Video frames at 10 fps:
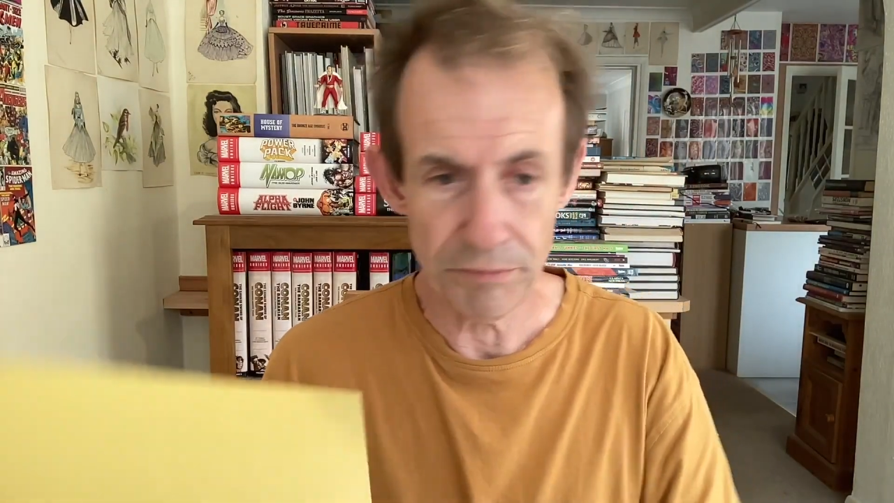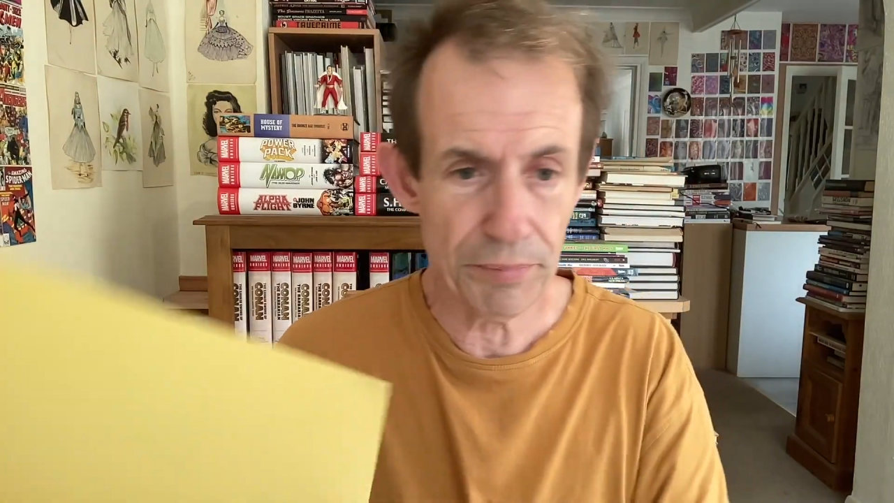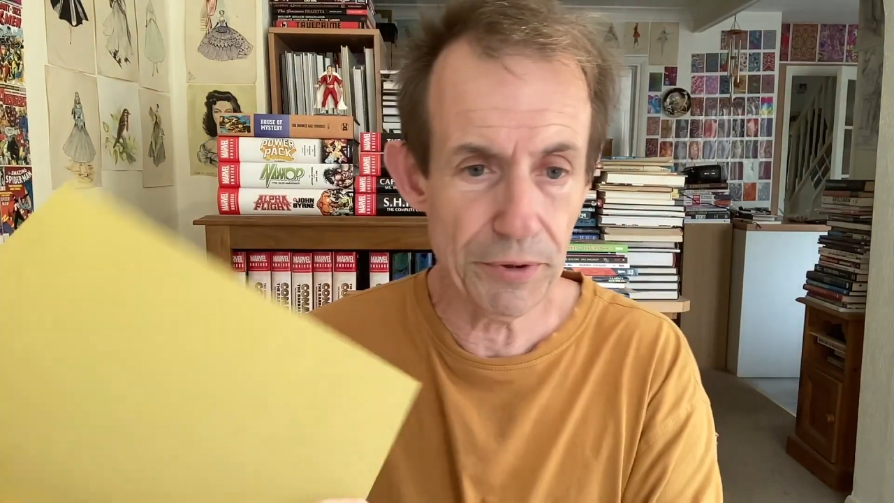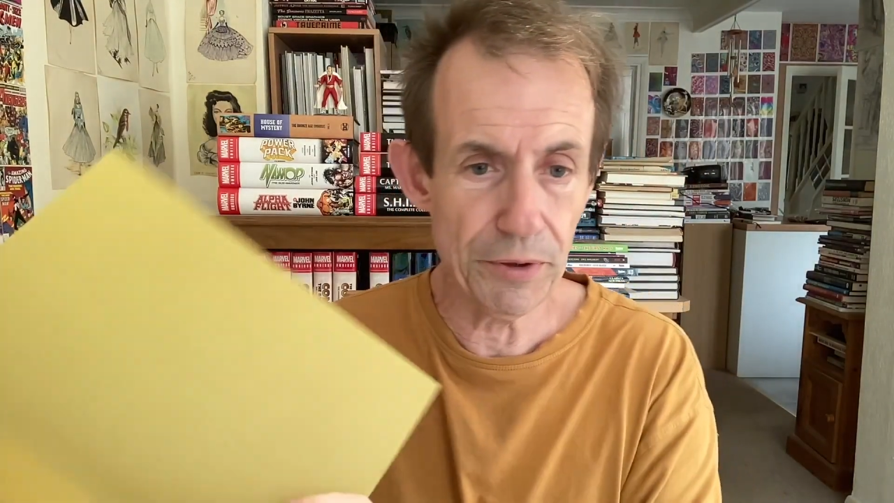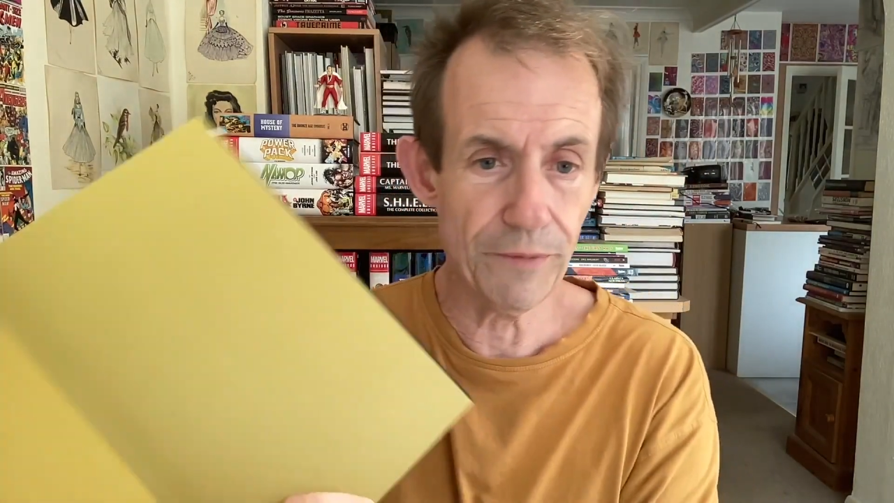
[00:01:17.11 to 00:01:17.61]

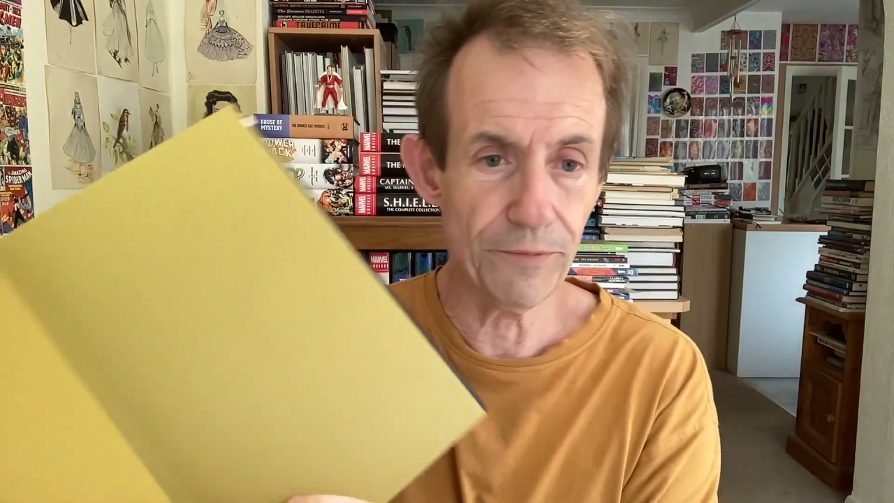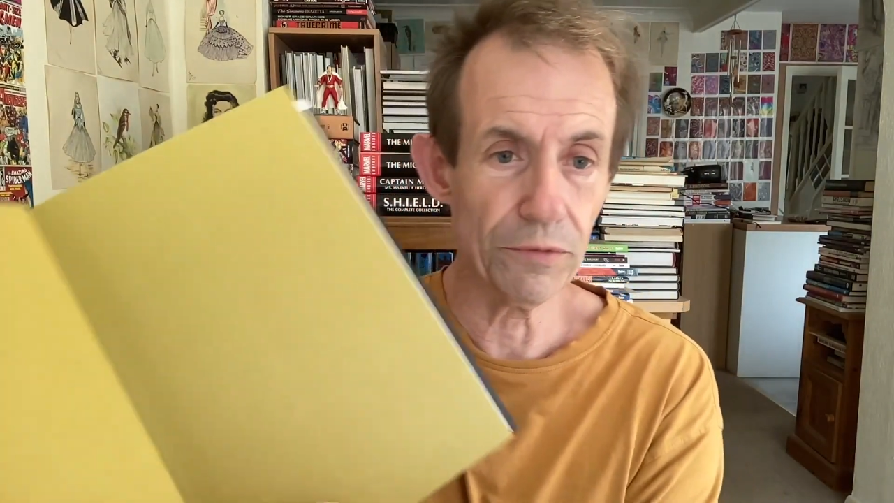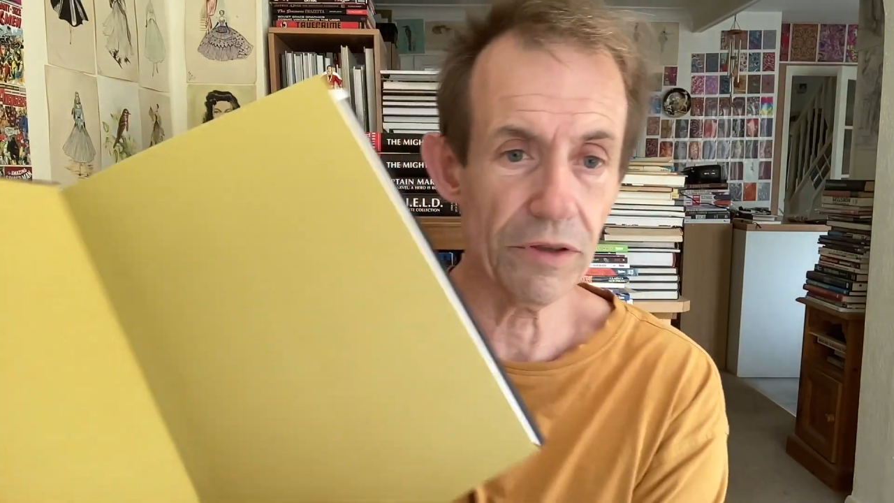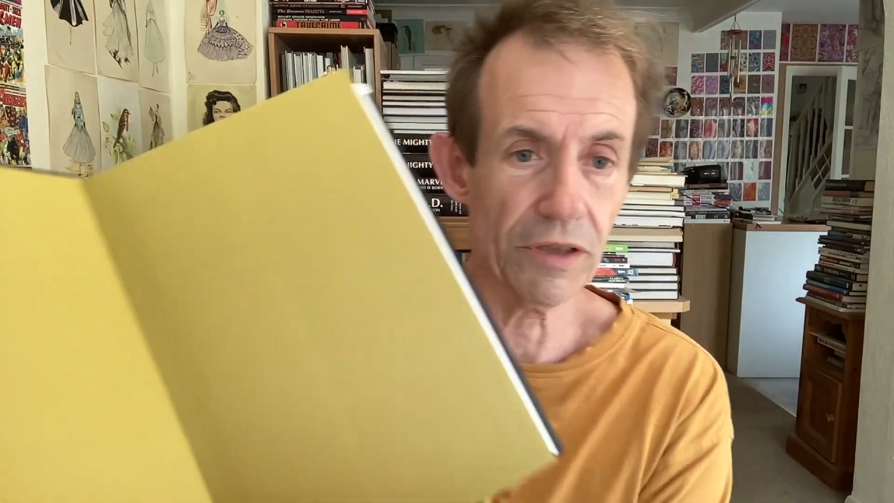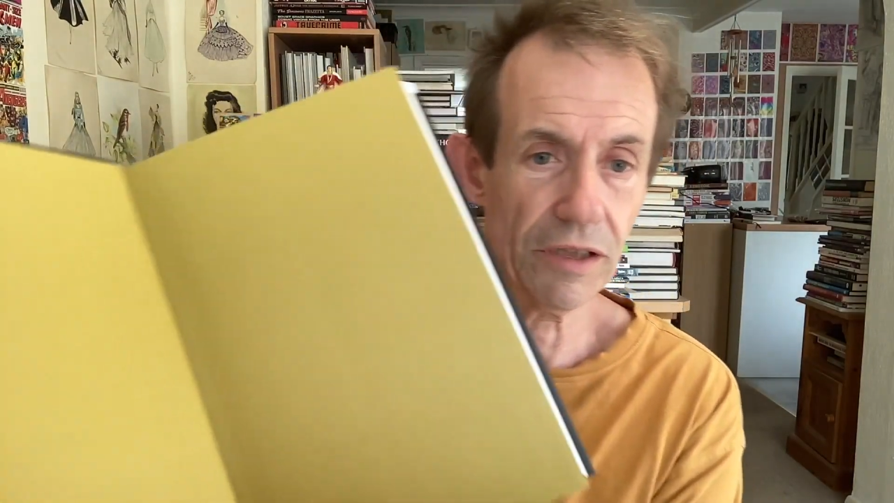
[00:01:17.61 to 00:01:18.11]
Beautiful